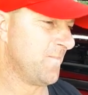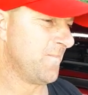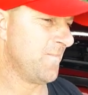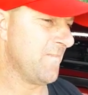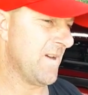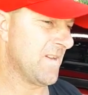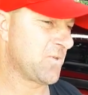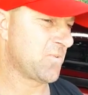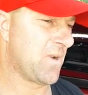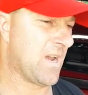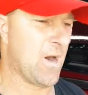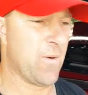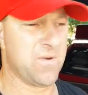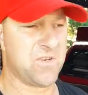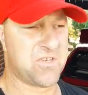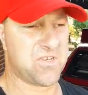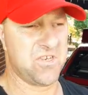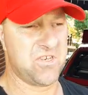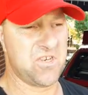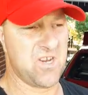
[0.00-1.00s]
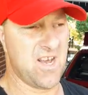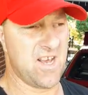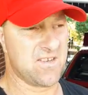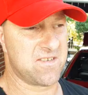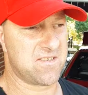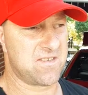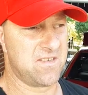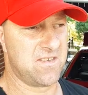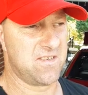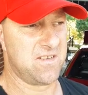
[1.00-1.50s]
that's what I would
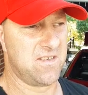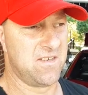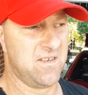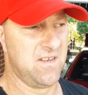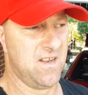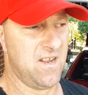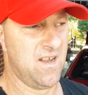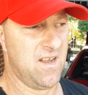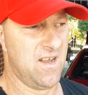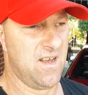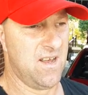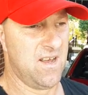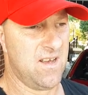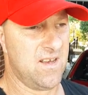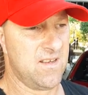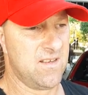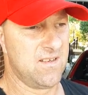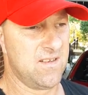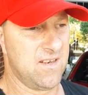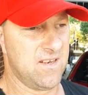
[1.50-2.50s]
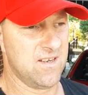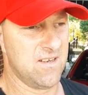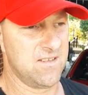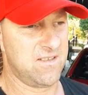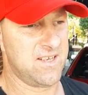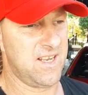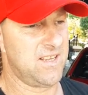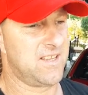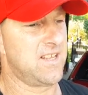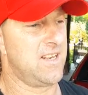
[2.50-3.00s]
suggest. You know,
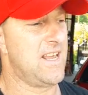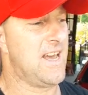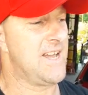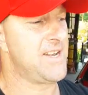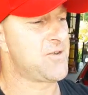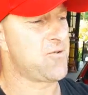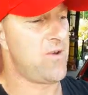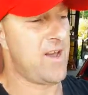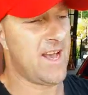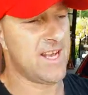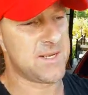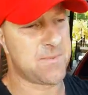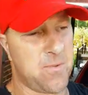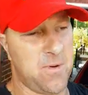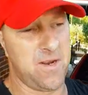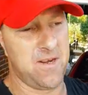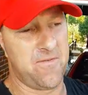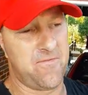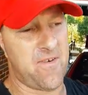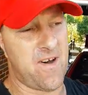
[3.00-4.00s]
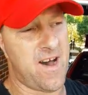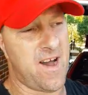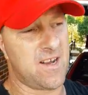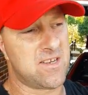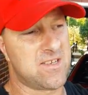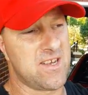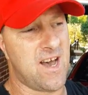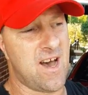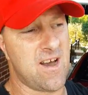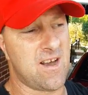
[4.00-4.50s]
take the naturally aspirated
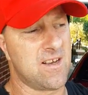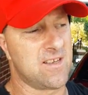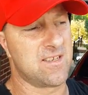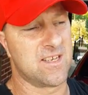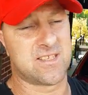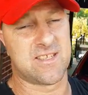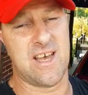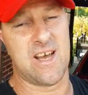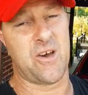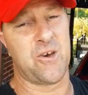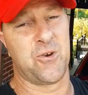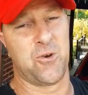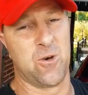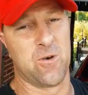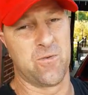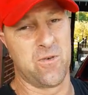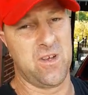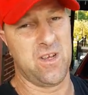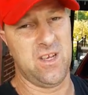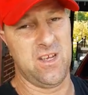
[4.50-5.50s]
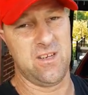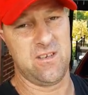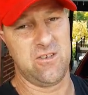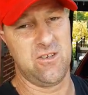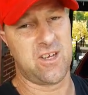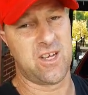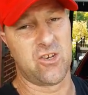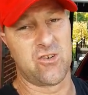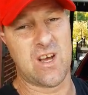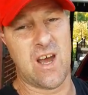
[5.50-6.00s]
Fox out because it's not going to overheat.
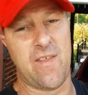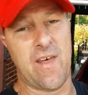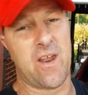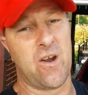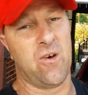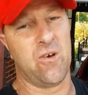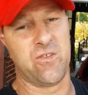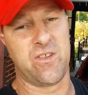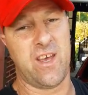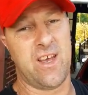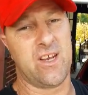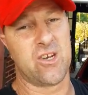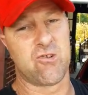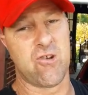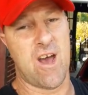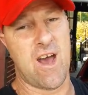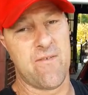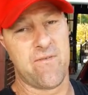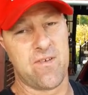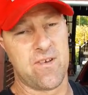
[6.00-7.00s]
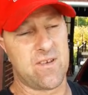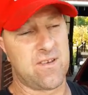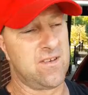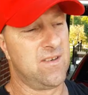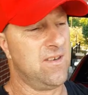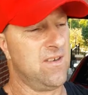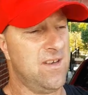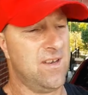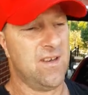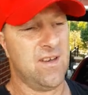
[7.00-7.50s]
You can drive that all day in traffic.
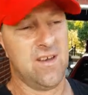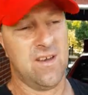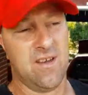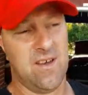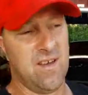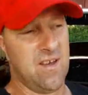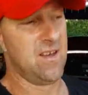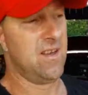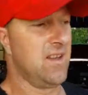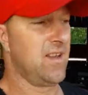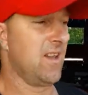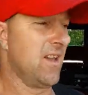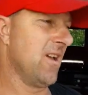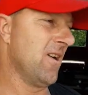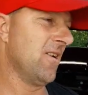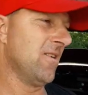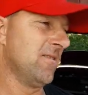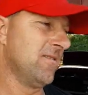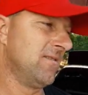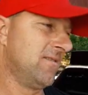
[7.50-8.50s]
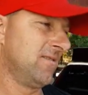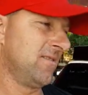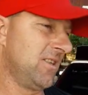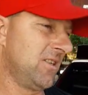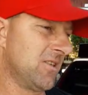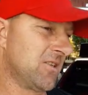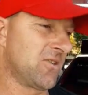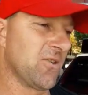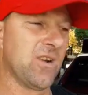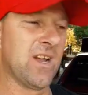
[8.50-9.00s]
You know, you
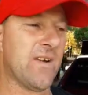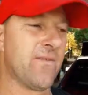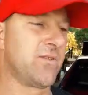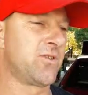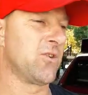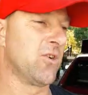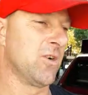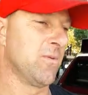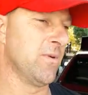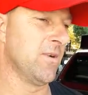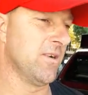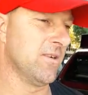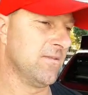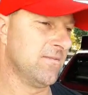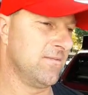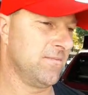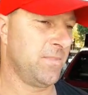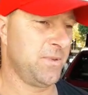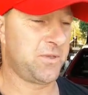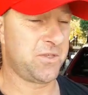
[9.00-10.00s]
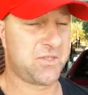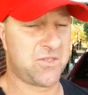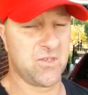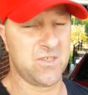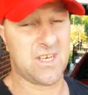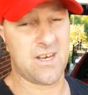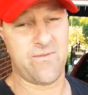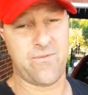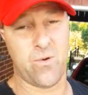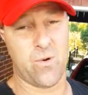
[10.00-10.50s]
just don't have a turbo. But you still
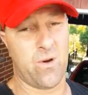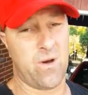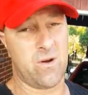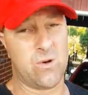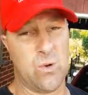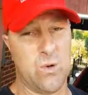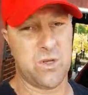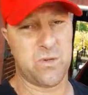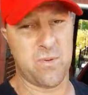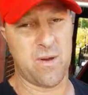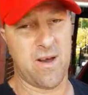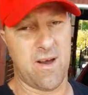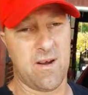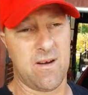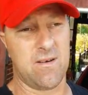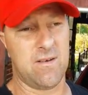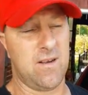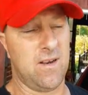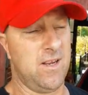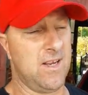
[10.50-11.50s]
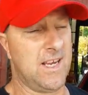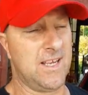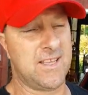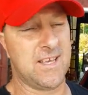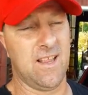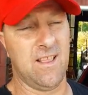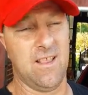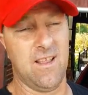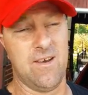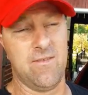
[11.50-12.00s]
got 400 horsepower and you got
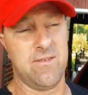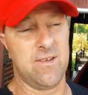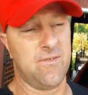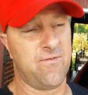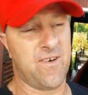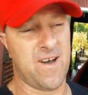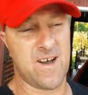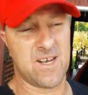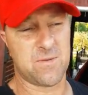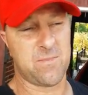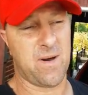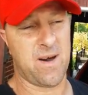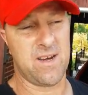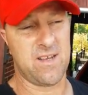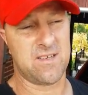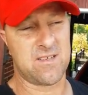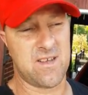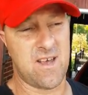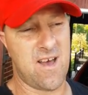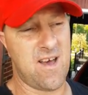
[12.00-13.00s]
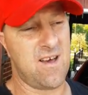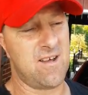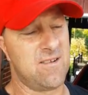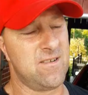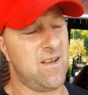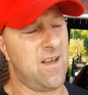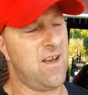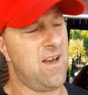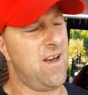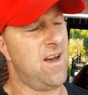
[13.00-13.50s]
that lovely Fox body sound.
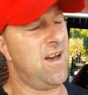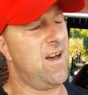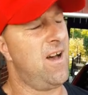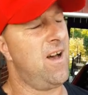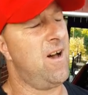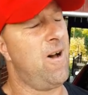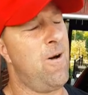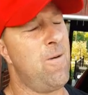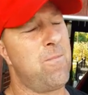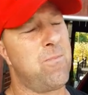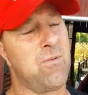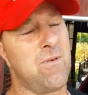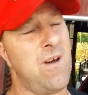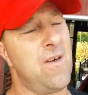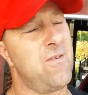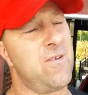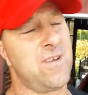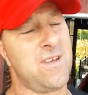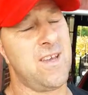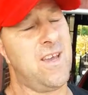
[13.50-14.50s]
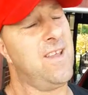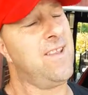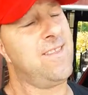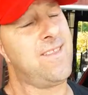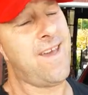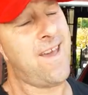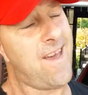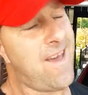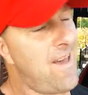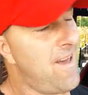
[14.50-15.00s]
Oh, brother, get
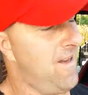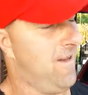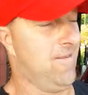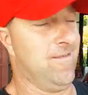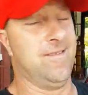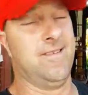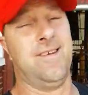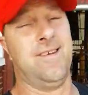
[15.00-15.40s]
down.